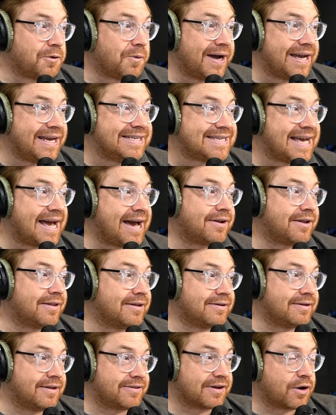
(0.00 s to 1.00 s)
the way down.
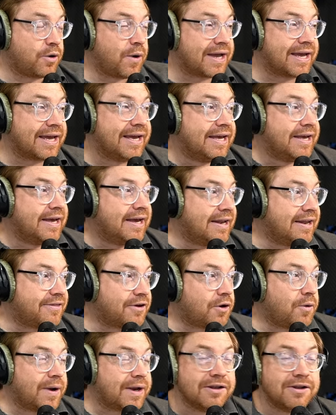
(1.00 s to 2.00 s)
Another quick
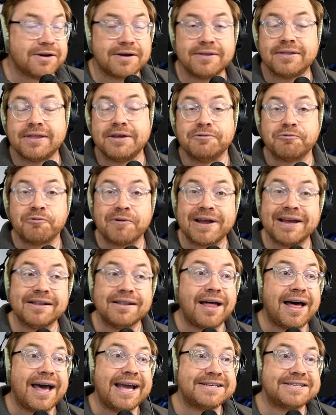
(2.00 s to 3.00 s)
look at the rear
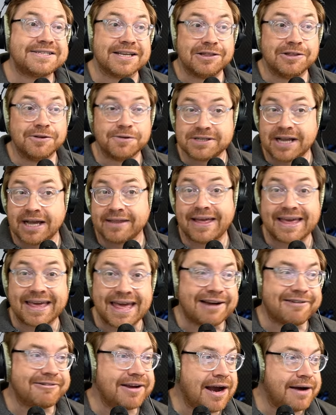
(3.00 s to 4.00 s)
lights. Looks like they
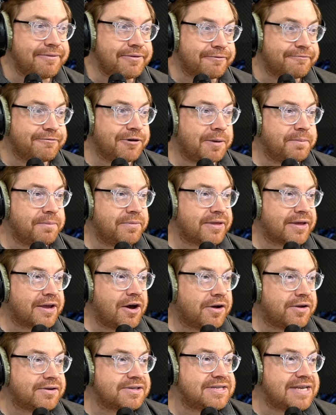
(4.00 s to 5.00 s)
carry over from the
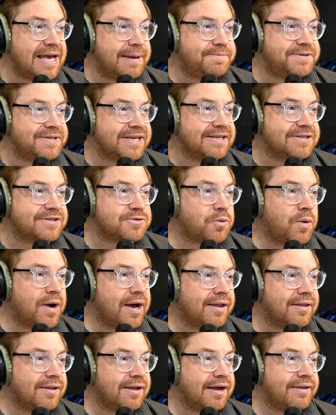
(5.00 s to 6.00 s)
concept as
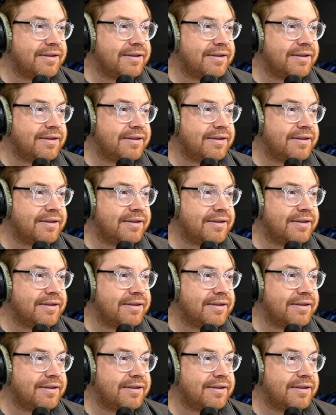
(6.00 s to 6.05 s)
well.